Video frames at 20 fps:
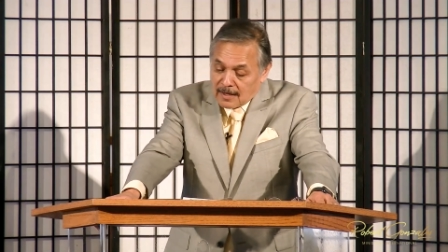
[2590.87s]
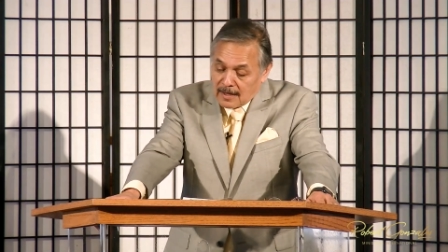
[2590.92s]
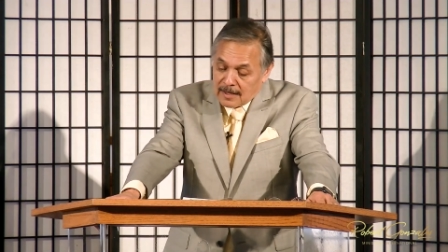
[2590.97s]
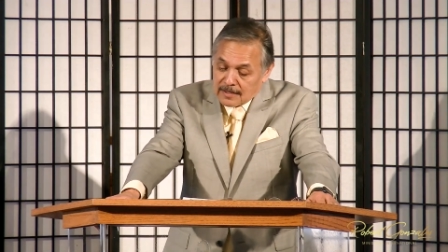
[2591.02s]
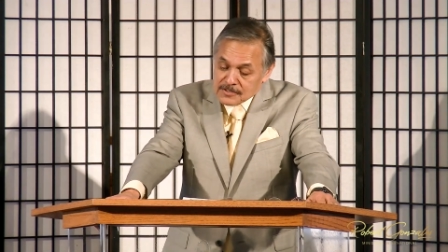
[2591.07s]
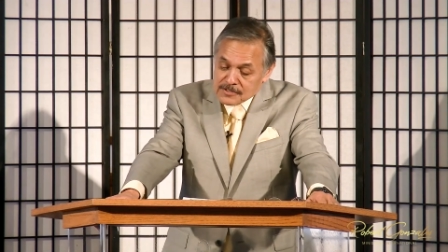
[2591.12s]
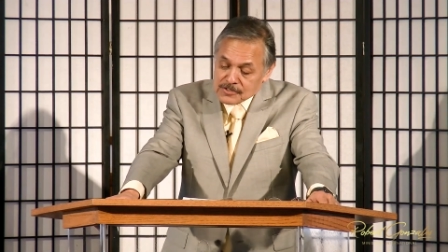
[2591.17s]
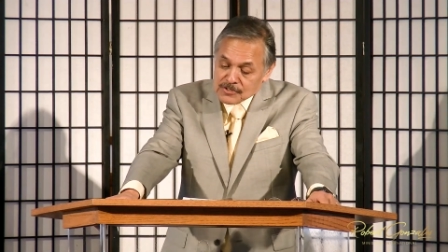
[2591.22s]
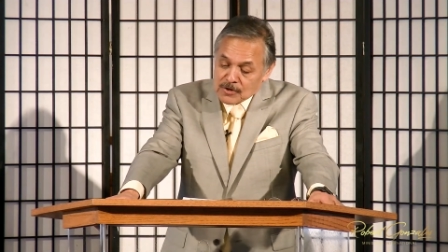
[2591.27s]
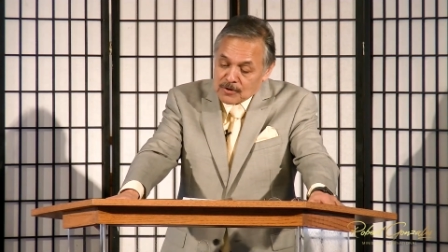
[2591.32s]

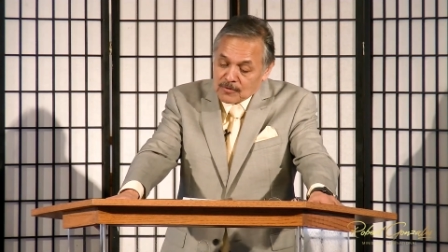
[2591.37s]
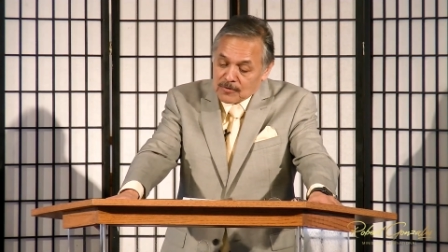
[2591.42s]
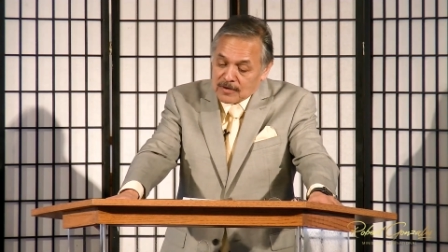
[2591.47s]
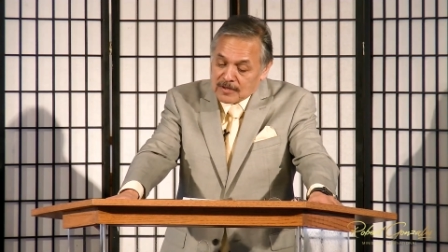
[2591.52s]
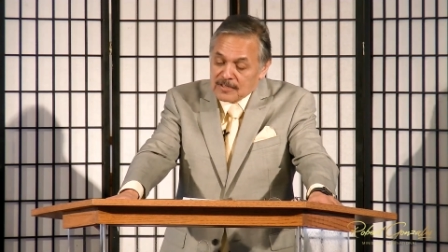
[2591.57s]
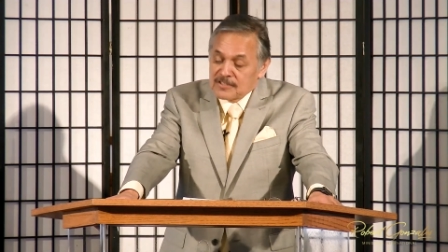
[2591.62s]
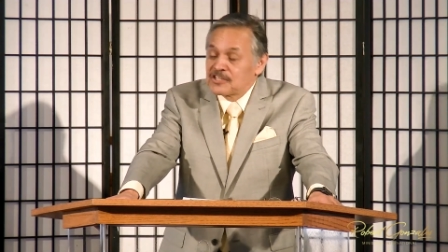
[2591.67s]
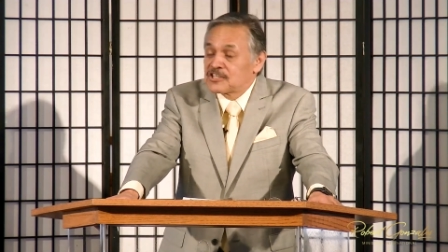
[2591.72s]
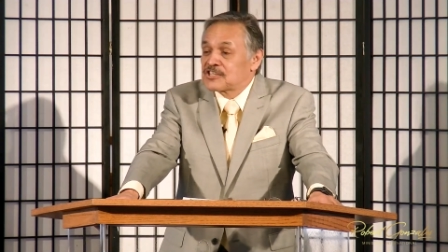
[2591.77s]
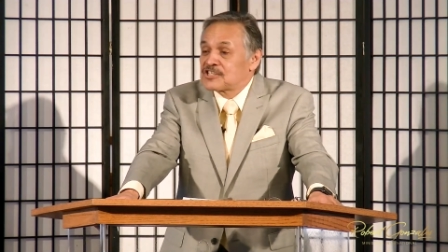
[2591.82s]
And so
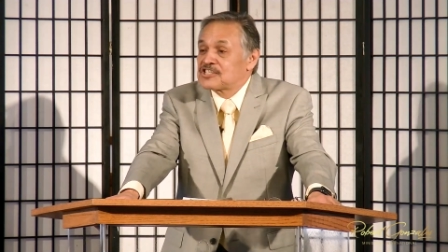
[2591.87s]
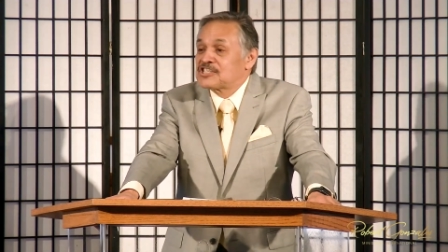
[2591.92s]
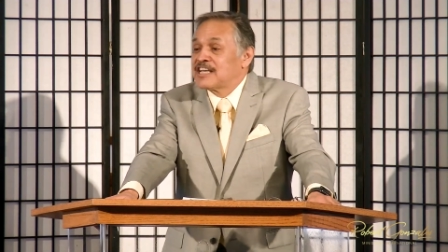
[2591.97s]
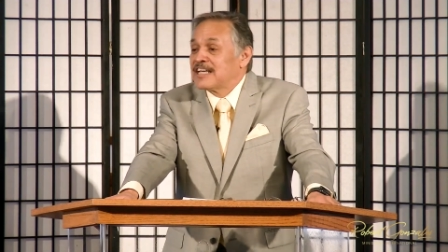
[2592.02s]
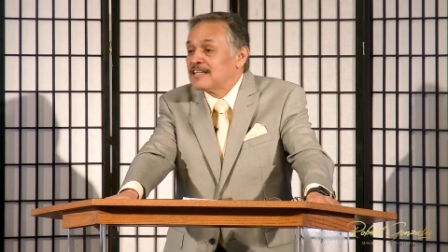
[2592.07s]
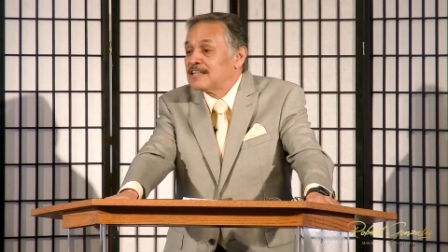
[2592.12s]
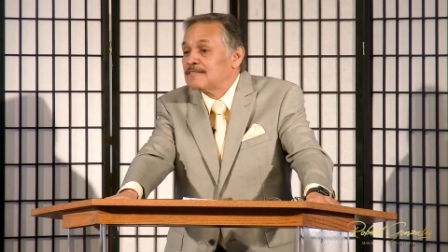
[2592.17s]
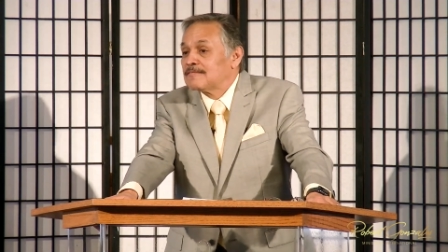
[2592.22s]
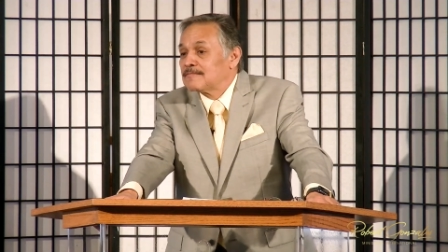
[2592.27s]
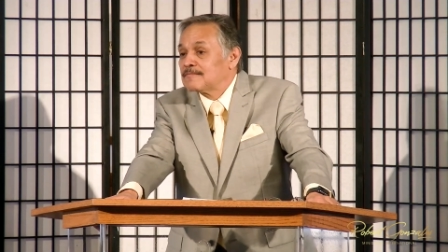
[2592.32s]
it's just
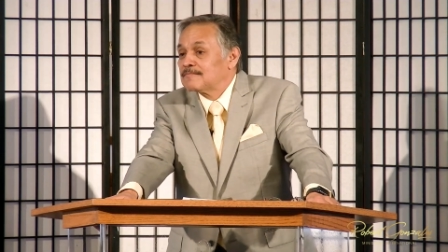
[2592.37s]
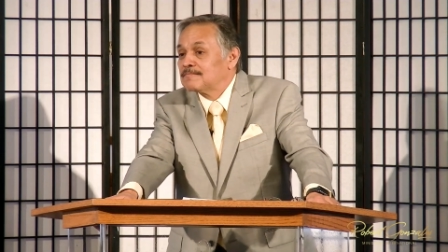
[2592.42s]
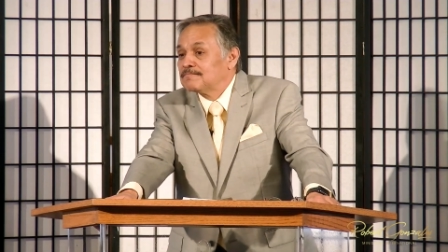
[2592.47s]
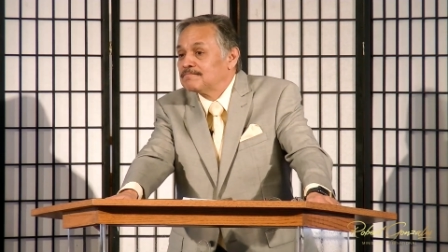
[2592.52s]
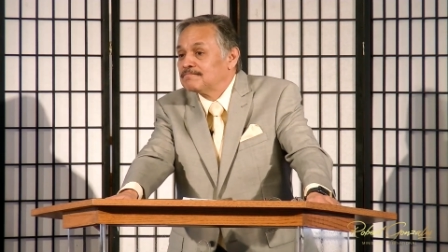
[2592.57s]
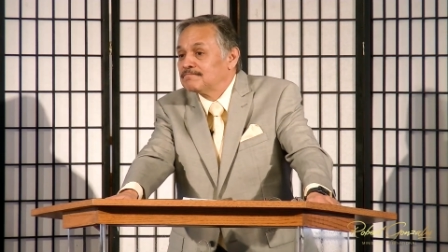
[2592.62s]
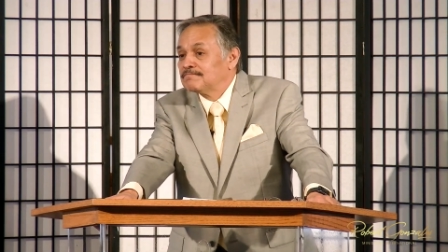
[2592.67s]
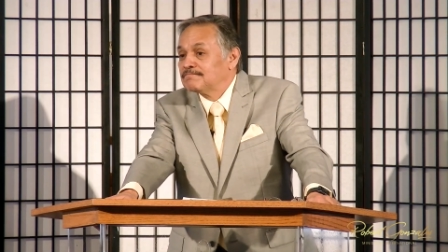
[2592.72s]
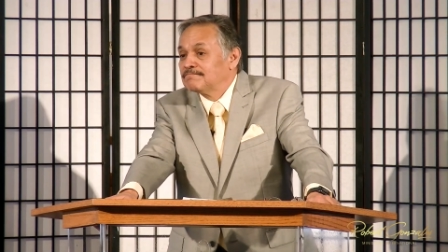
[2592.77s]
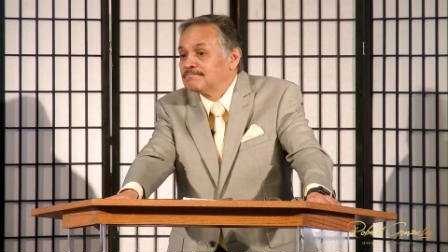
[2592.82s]
sin.
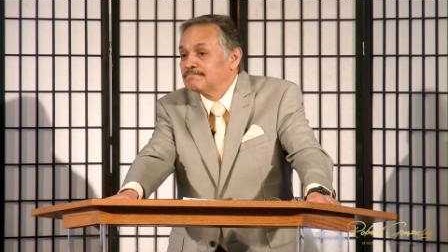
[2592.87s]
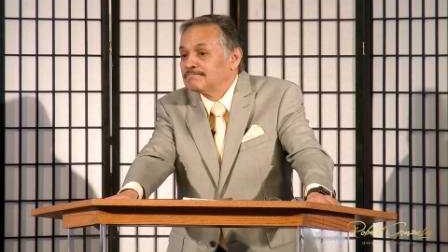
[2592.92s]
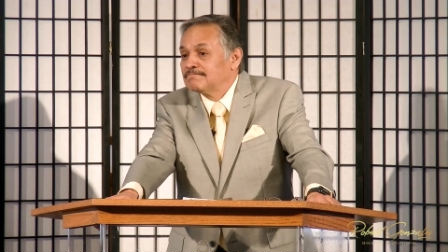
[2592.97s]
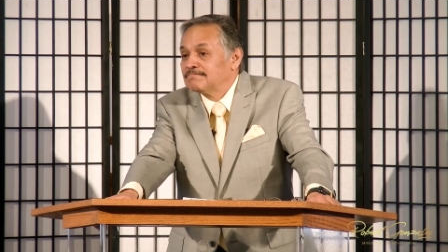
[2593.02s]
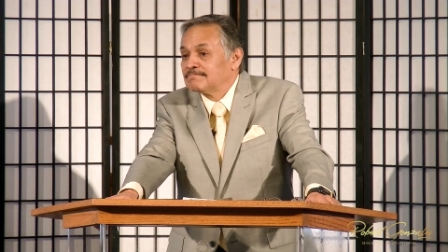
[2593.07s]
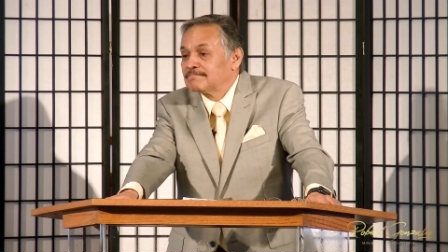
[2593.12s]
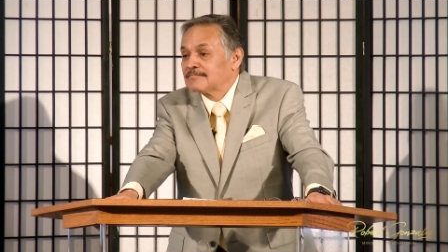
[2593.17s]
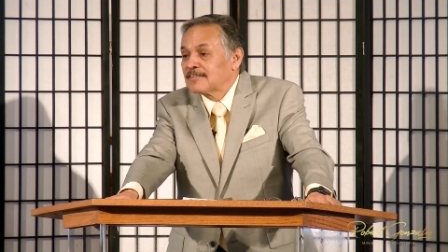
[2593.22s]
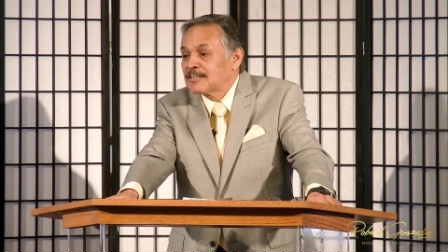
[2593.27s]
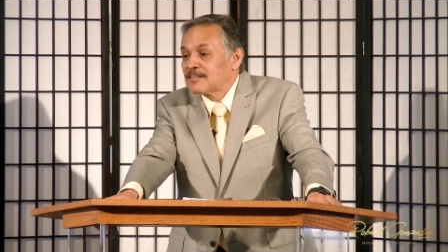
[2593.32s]

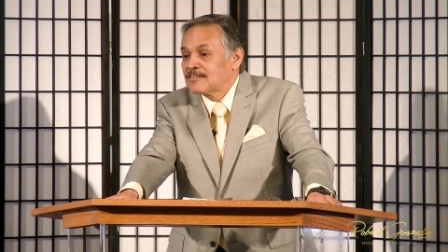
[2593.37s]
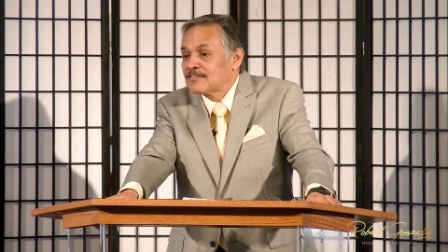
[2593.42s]
Can